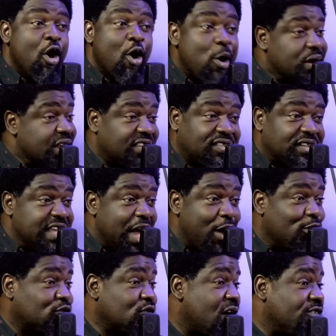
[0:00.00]
Honestly, I
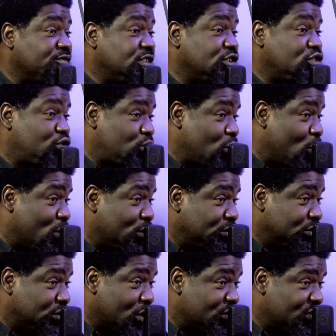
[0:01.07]
also have this show
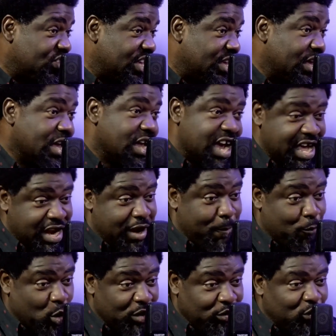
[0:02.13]
on Thursday, and
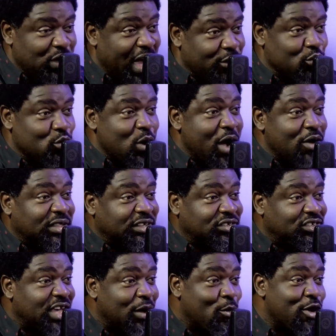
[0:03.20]
I'm going to, and you know how the
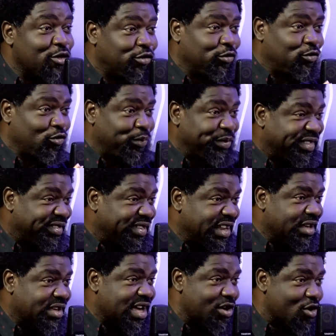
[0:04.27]
GM wants you to be
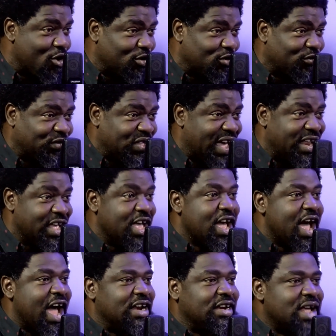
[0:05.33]
slick and all of that.
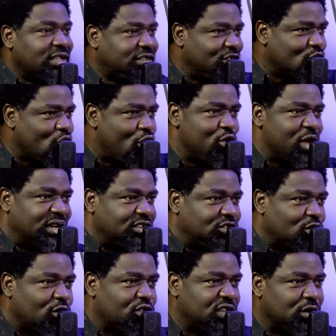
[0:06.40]
And that is all you are
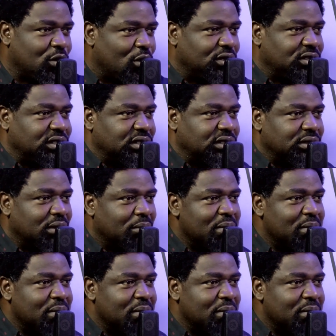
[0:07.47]
discussing all day.